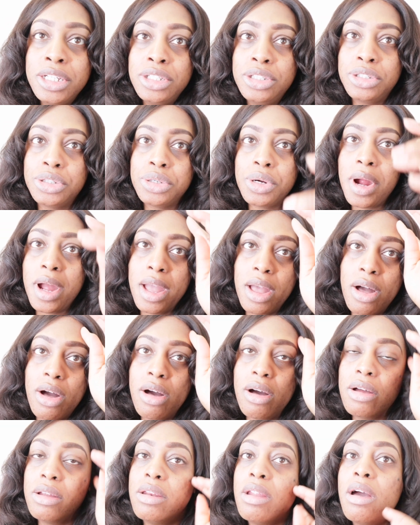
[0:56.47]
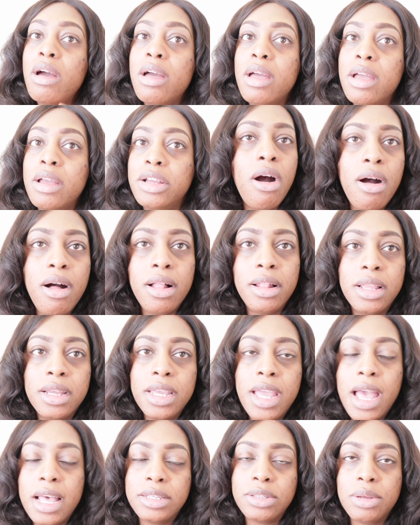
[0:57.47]
try on haul.
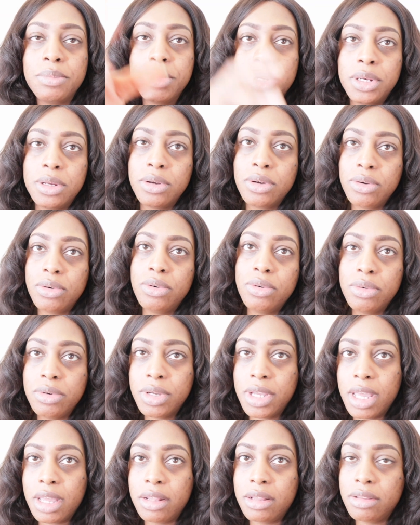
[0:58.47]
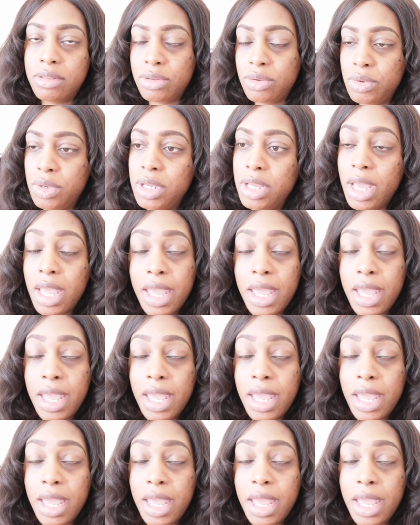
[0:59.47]
Yeah, so I'm gonna go doing